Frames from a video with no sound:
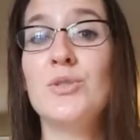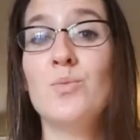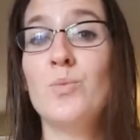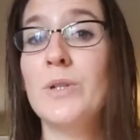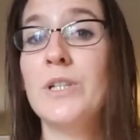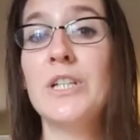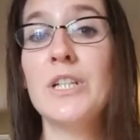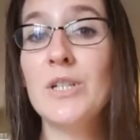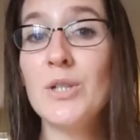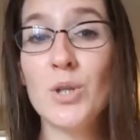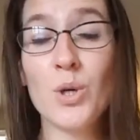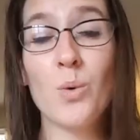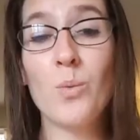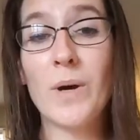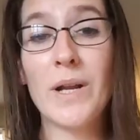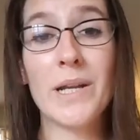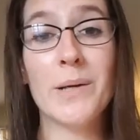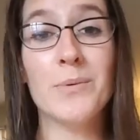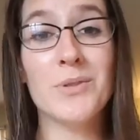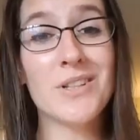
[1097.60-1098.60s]
we didn't know
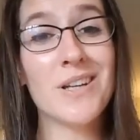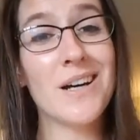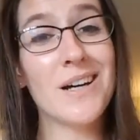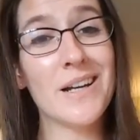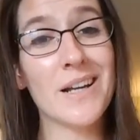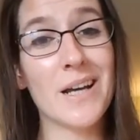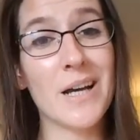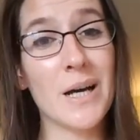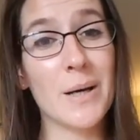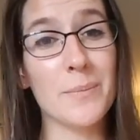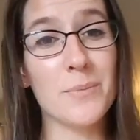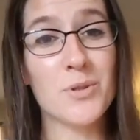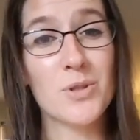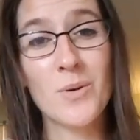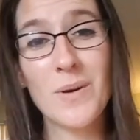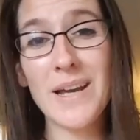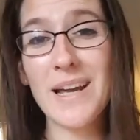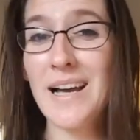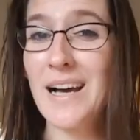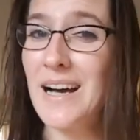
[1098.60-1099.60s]
when he was gonna come,
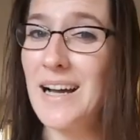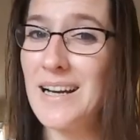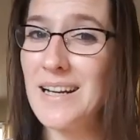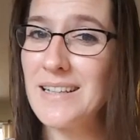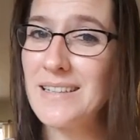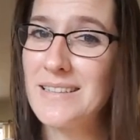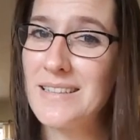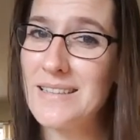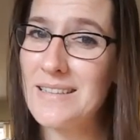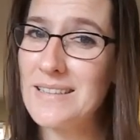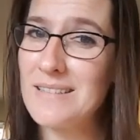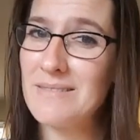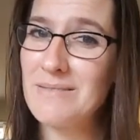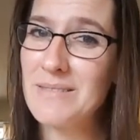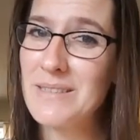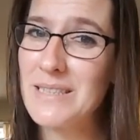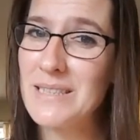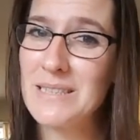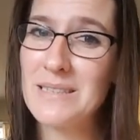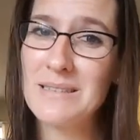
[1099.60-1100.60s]
so I kind of did it
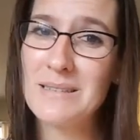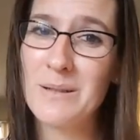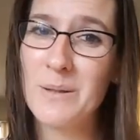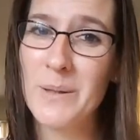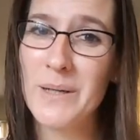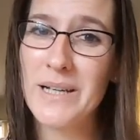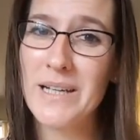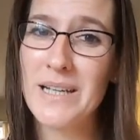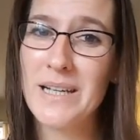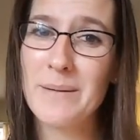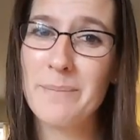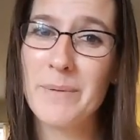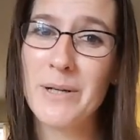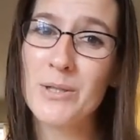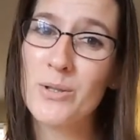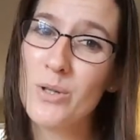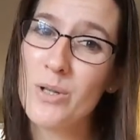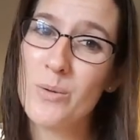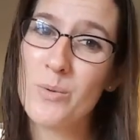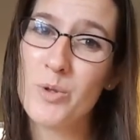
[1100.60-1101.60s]
real quick.
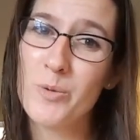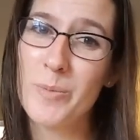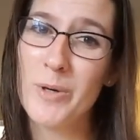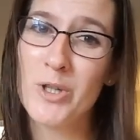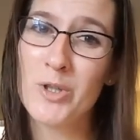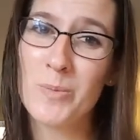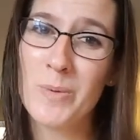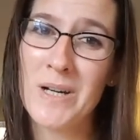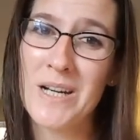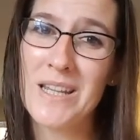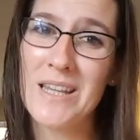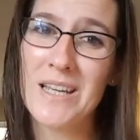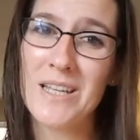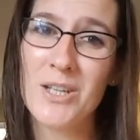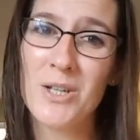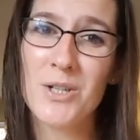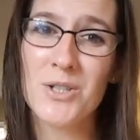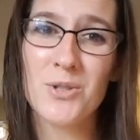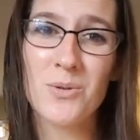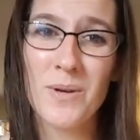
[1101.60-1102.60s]
My daughter was Bugs Bunny that
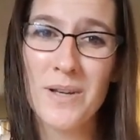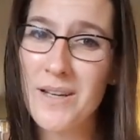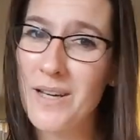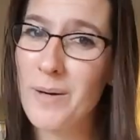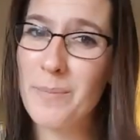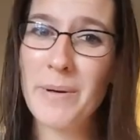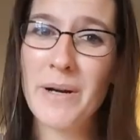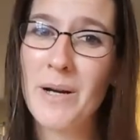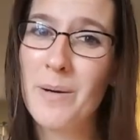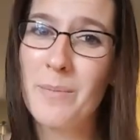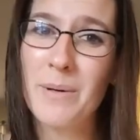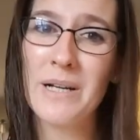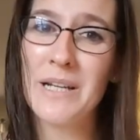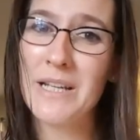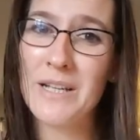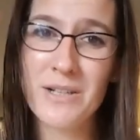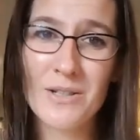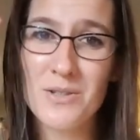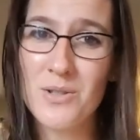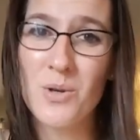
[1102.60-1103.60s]
year, so I got a pair of
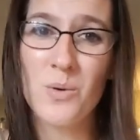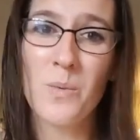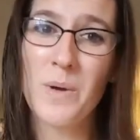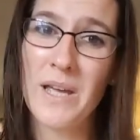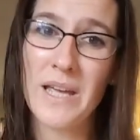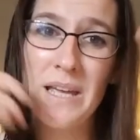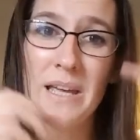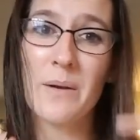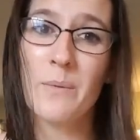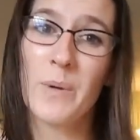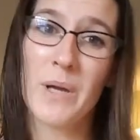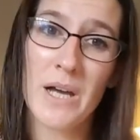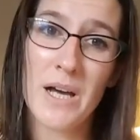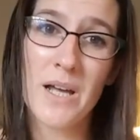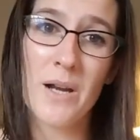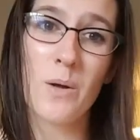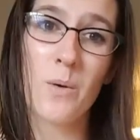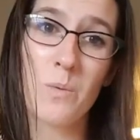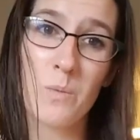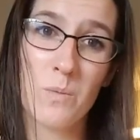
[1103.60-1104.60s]
bunny ears and a wig, and we
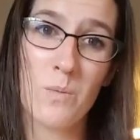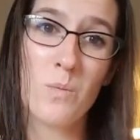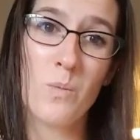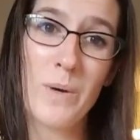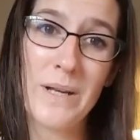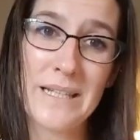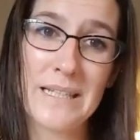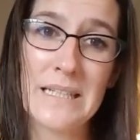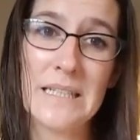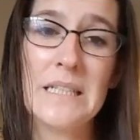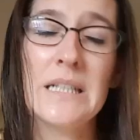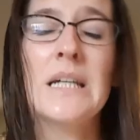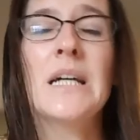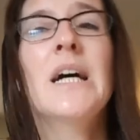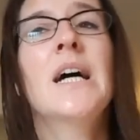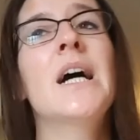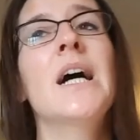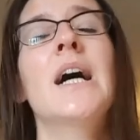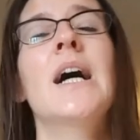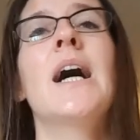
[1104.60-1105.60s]
kind of winged it.
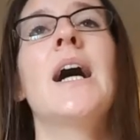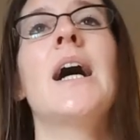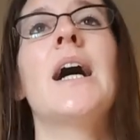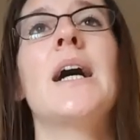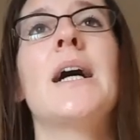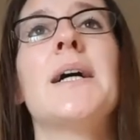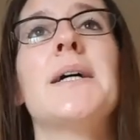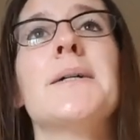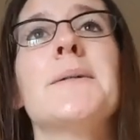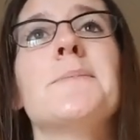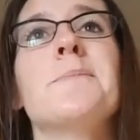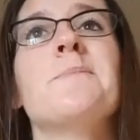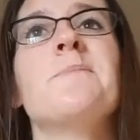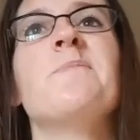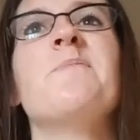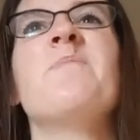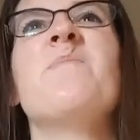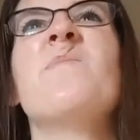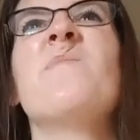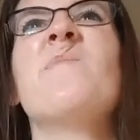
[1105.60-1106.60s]
And